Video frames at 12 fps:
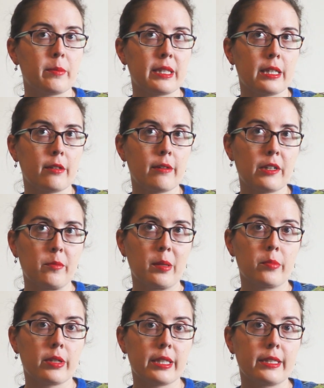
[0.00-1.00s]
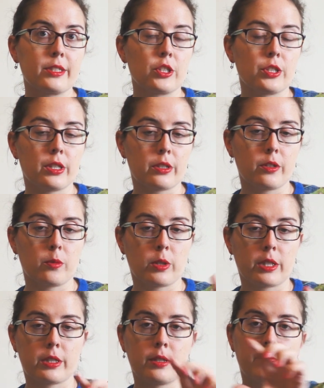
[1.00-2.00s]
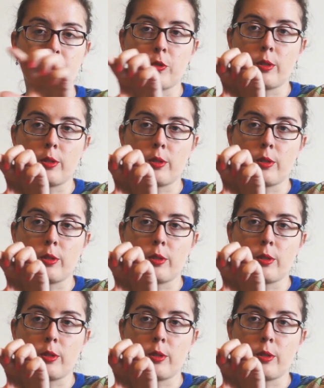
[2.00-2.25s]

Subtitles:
flipping that around in my brain is just not going to work.